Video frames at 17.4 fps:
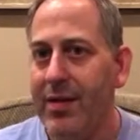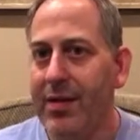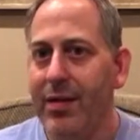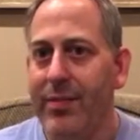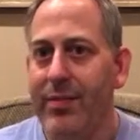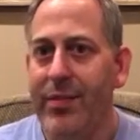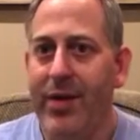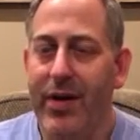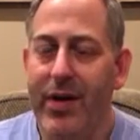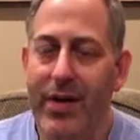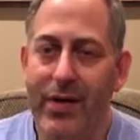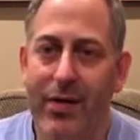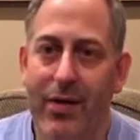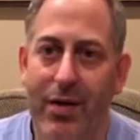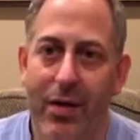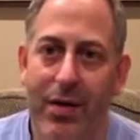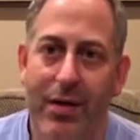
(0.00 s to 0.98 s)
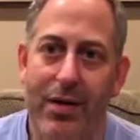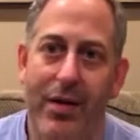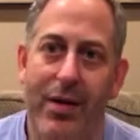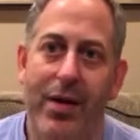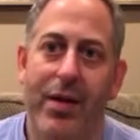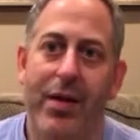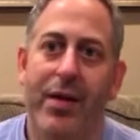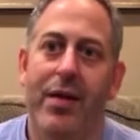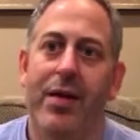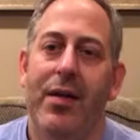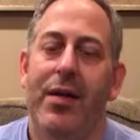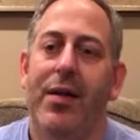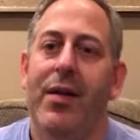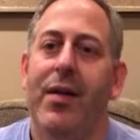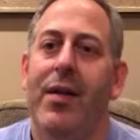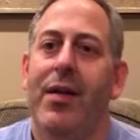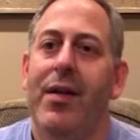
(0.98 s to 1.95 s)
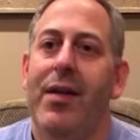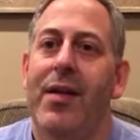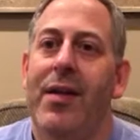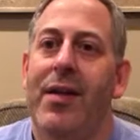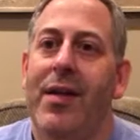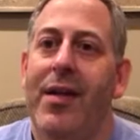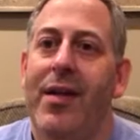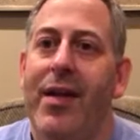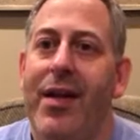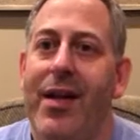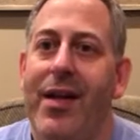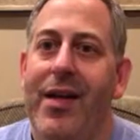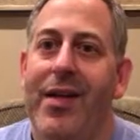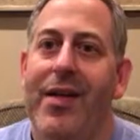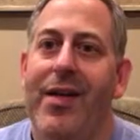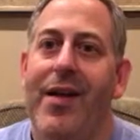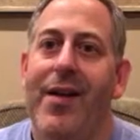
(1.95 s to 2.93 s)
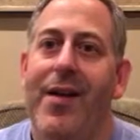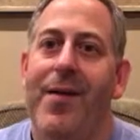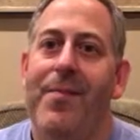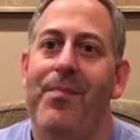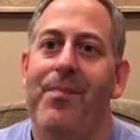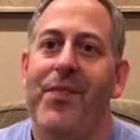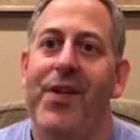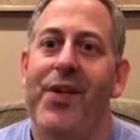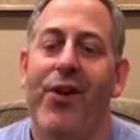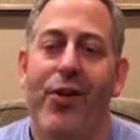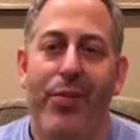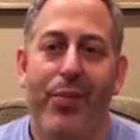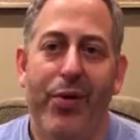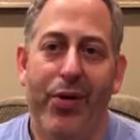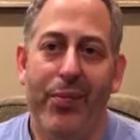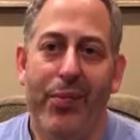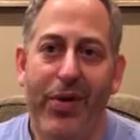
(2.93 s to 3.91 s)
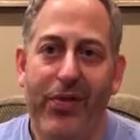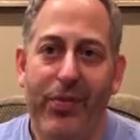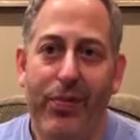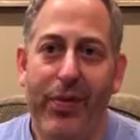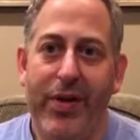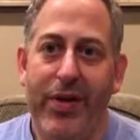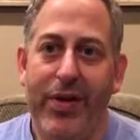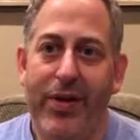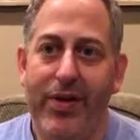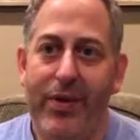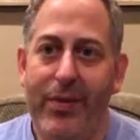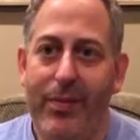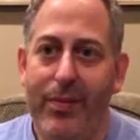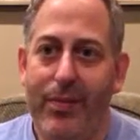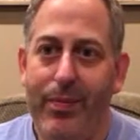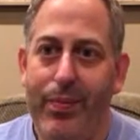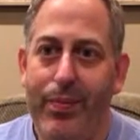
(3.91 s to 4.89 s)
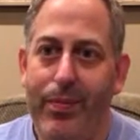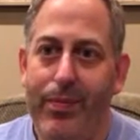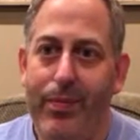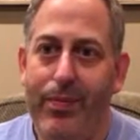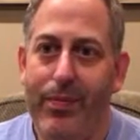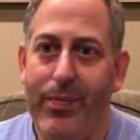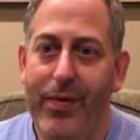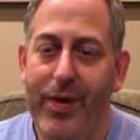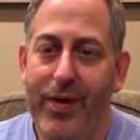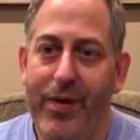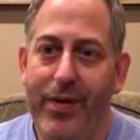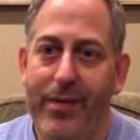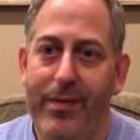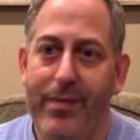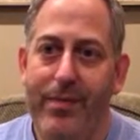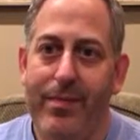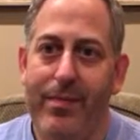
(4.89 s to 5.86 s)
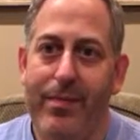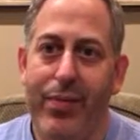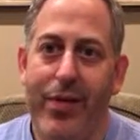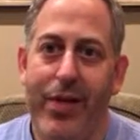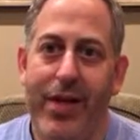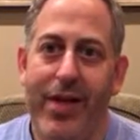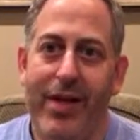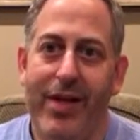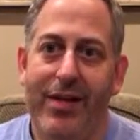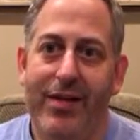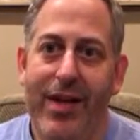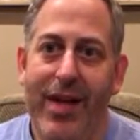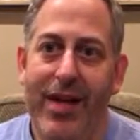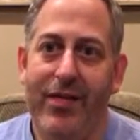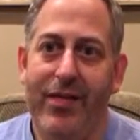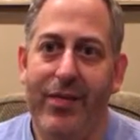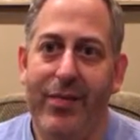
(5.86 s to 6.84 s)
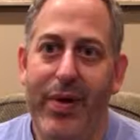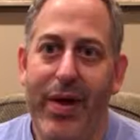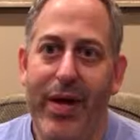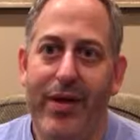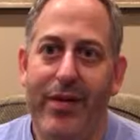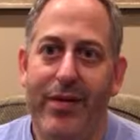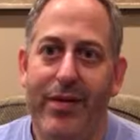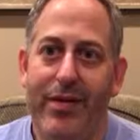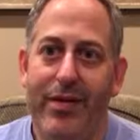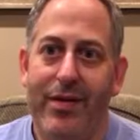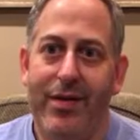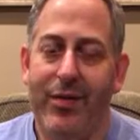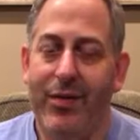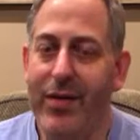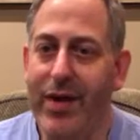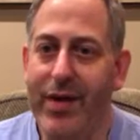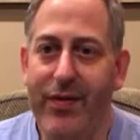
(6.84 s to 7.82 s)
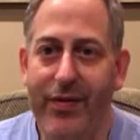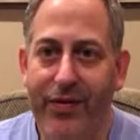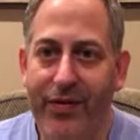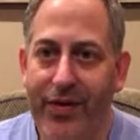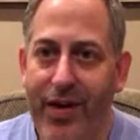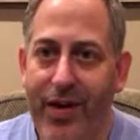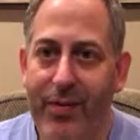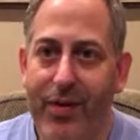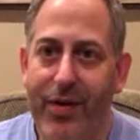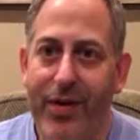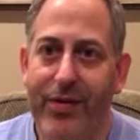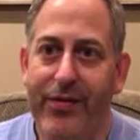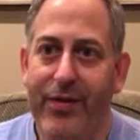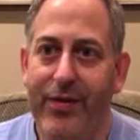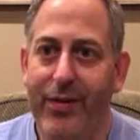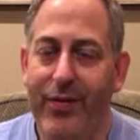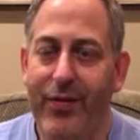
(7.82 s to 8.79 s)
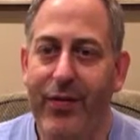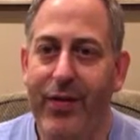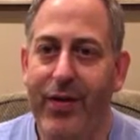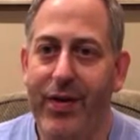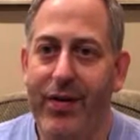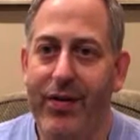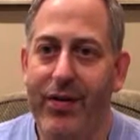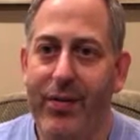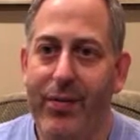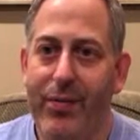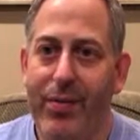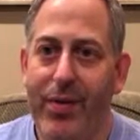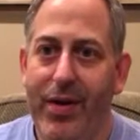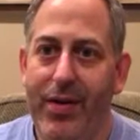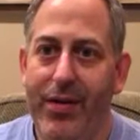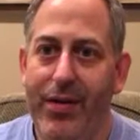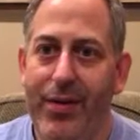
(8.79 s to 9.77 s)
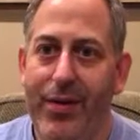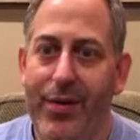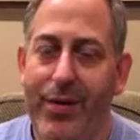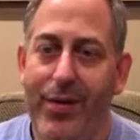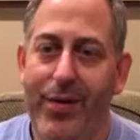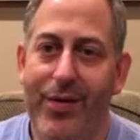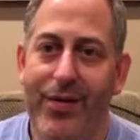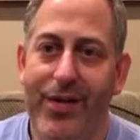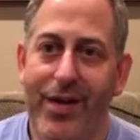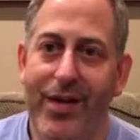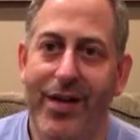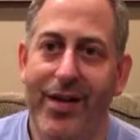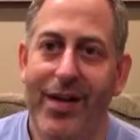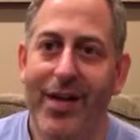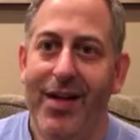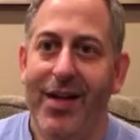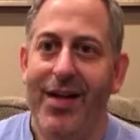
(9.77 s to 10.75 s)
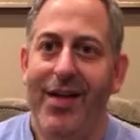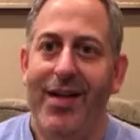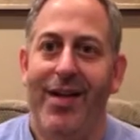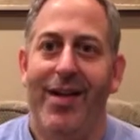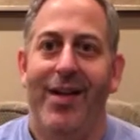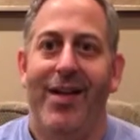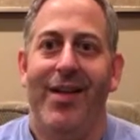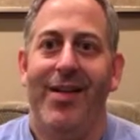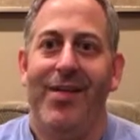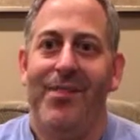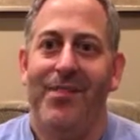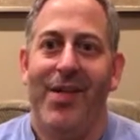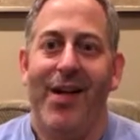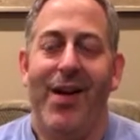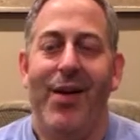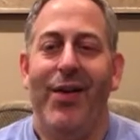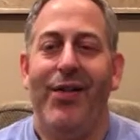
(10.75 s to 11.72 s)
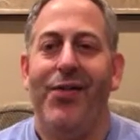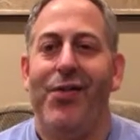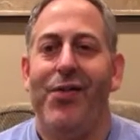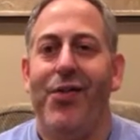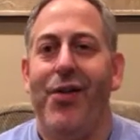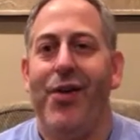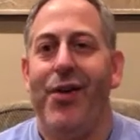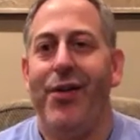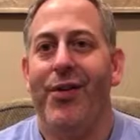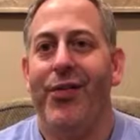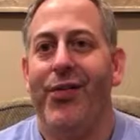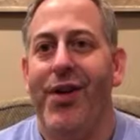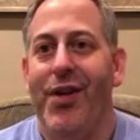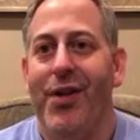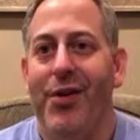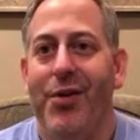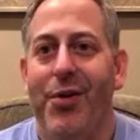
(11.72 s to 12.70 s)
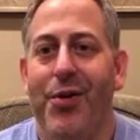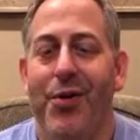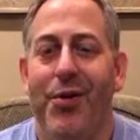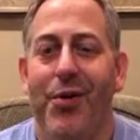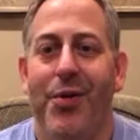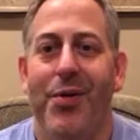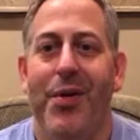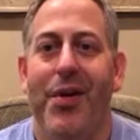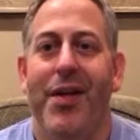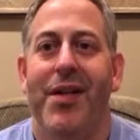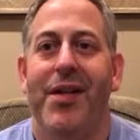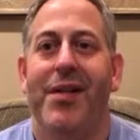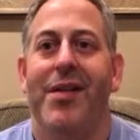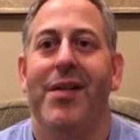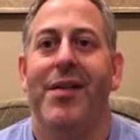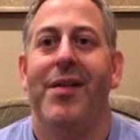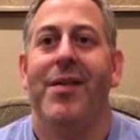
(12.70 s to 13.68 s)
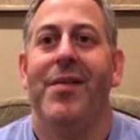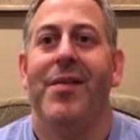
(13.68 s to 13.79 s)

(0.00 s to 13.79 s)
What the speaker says: Mariette Hartley, and Bill Bixby played David Banner or whatever his name was, and Lou Ferrigno played the Hulk. And I always thought it was kind of cool when